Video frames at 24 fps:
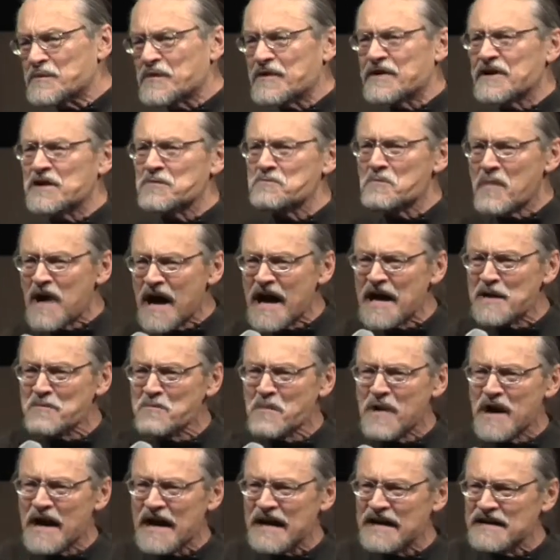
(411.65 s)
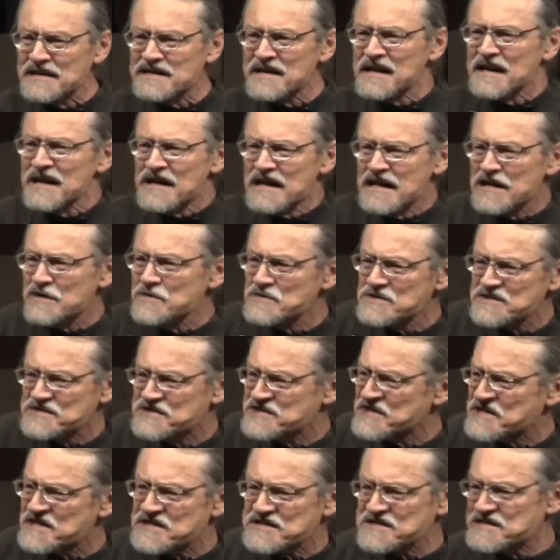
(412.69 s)
But in my mind, he was
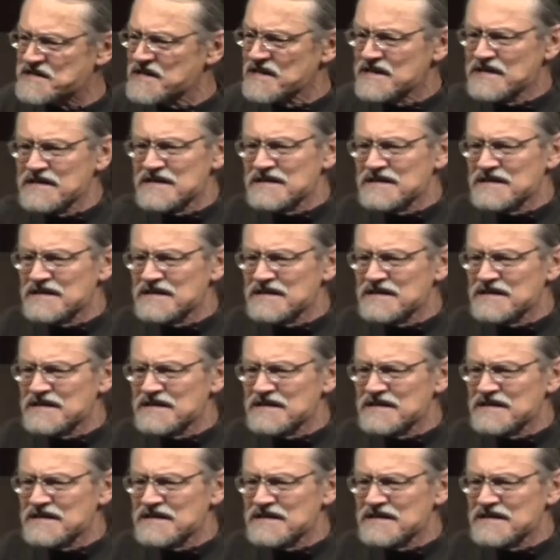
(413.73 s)
just